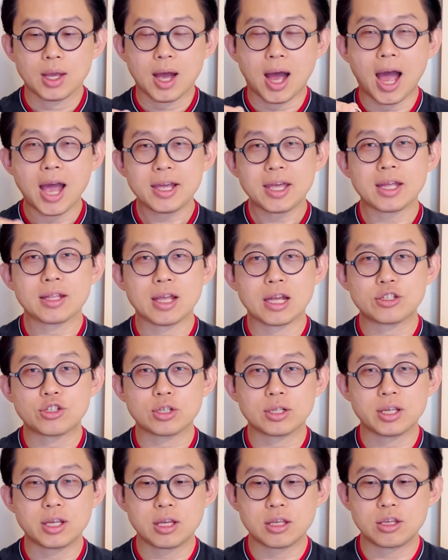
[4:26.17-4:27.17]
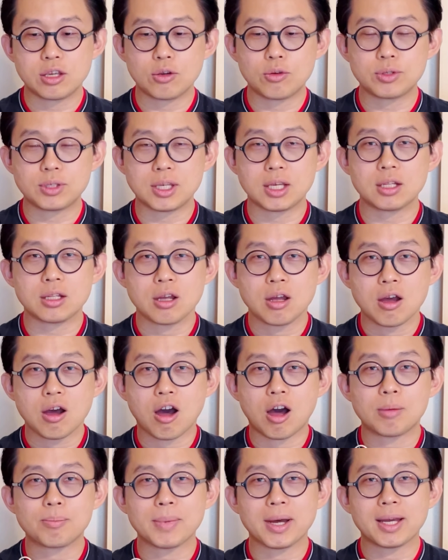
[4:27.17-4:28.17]
I can actually use it
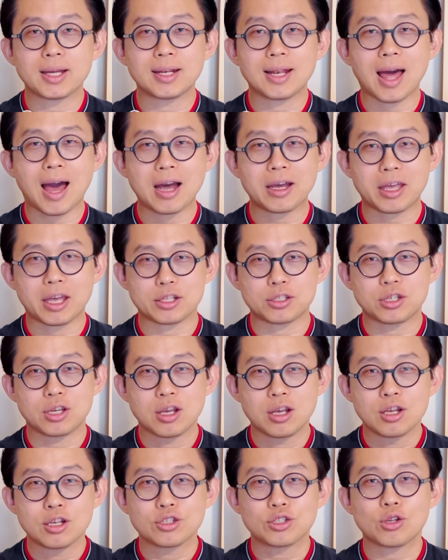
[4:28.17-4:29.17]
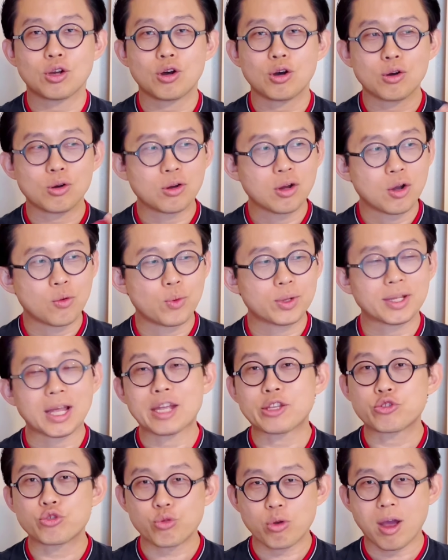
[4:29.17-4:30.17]
on my luggage. So when
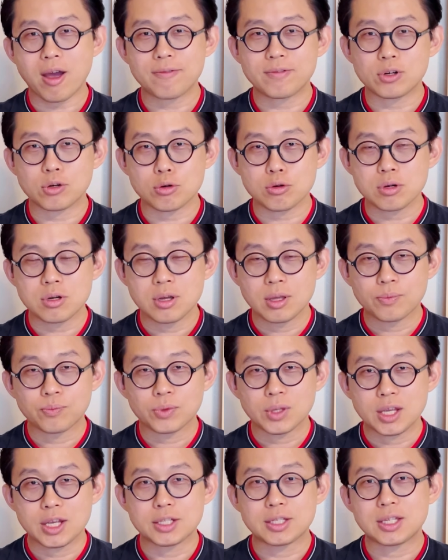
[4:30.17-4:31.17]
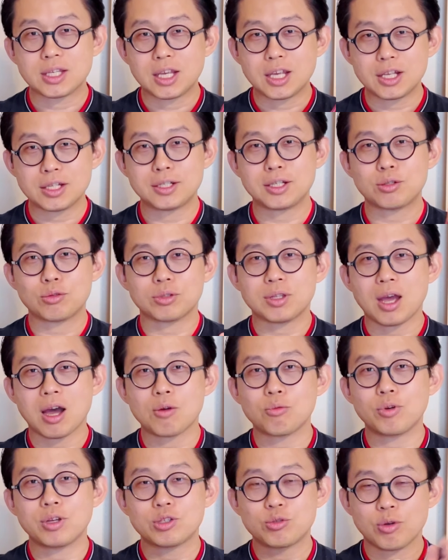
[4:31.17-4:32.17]
I travel, it's easy to
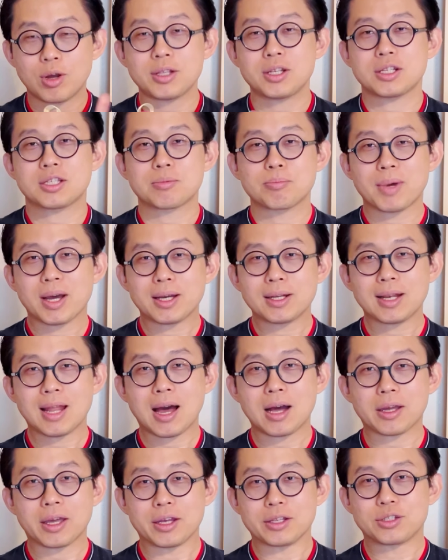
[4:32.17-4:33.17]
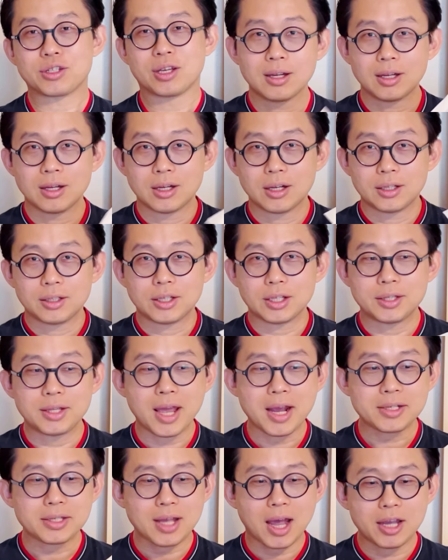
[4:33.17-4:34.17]
tell which one is my luggage. The
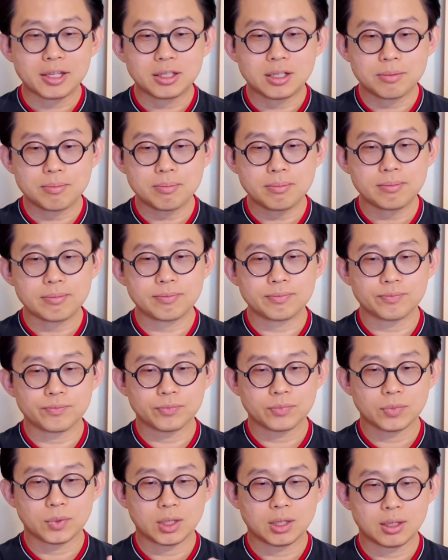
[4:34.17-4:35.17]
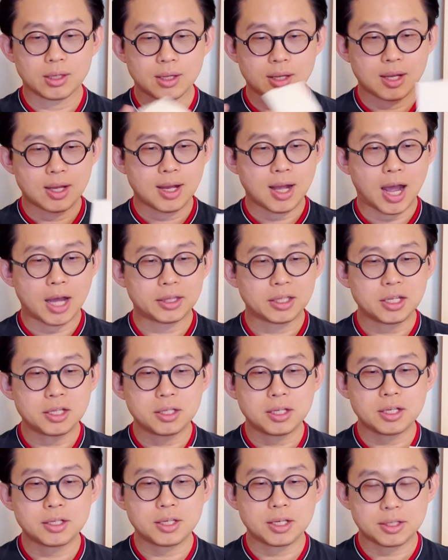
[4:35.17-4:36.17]
next item, I think
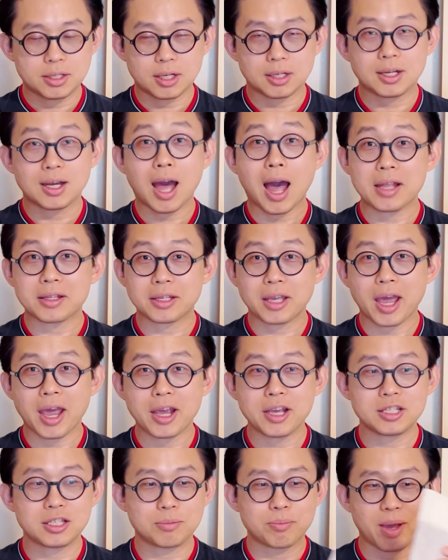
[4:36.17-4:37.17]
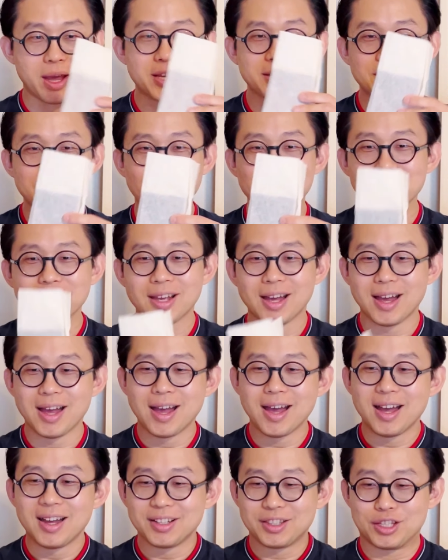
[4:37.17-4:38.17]
this is a card case based on
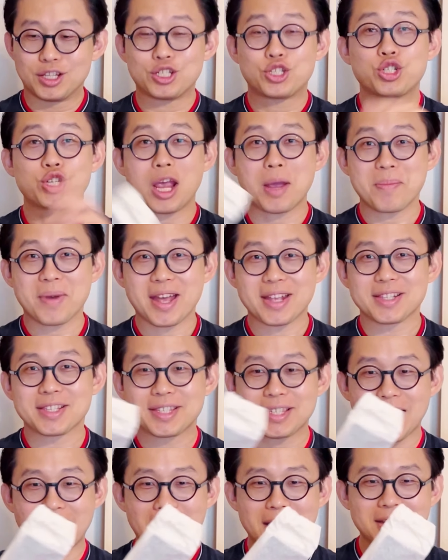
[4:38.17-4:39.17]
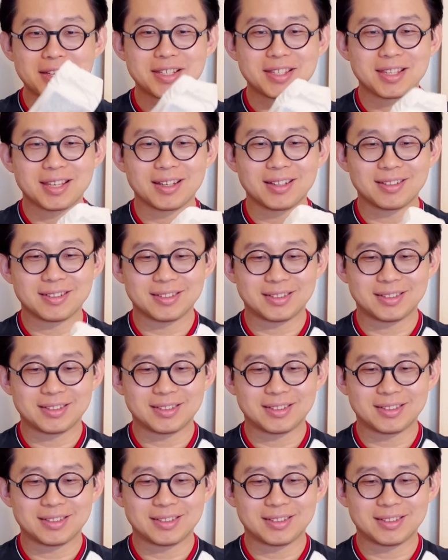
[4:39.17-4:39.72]
the shape and size.